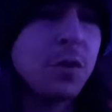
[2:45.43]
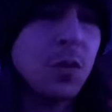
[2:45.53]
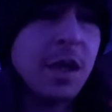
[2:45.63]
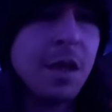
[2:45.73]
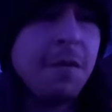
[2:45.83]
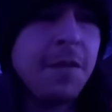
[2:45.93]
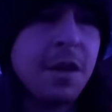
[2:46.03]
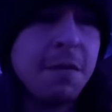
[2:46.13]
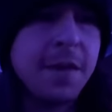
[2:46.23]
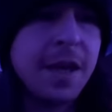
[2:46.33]
to give and
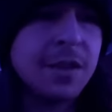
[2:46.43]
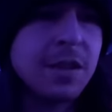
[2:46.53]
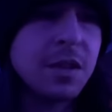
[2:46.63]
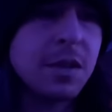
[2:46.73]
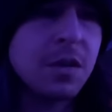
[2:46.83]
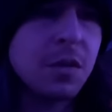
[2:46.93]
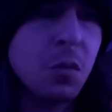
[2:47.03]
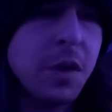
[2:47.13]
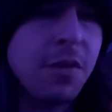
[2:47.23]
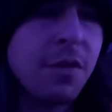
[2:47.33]
invest
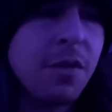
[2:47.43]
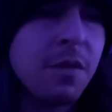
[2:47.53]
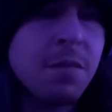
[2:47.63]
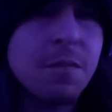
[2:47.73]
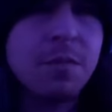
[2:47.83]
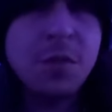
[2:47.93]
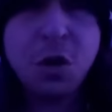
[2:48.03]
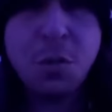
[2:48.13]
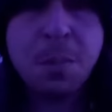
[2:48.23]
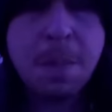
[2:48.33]
with you.